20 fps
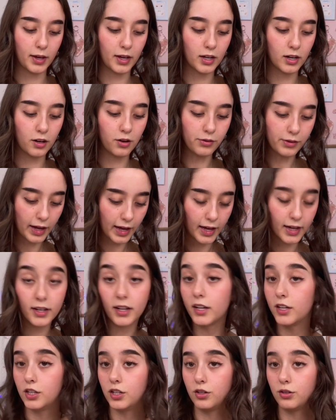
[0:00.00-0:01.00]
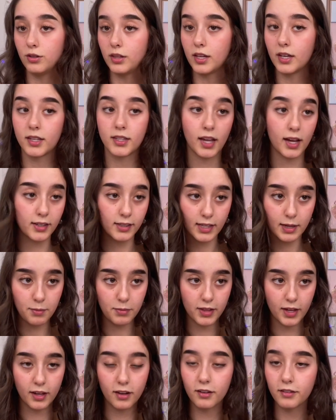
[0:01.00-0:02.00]
gonna go ahead and do the exact same
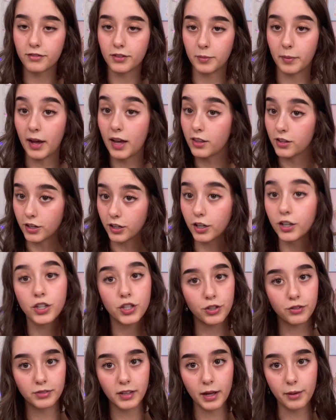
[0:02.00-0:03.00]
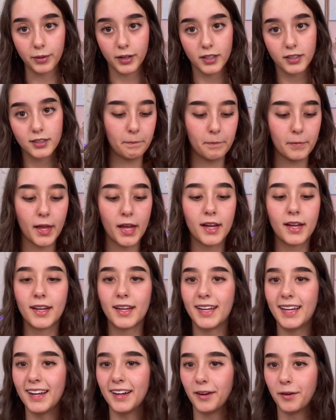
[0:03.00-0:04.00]
thing for my other 2 flowers.
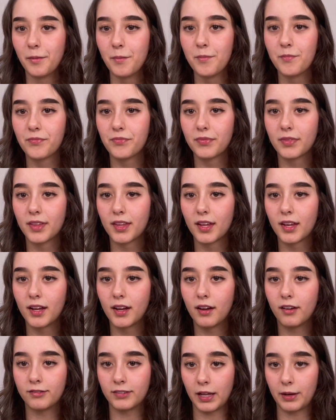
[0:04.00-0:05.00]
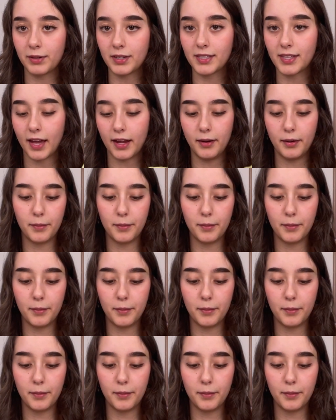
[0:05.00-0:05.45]
Here, flower's done.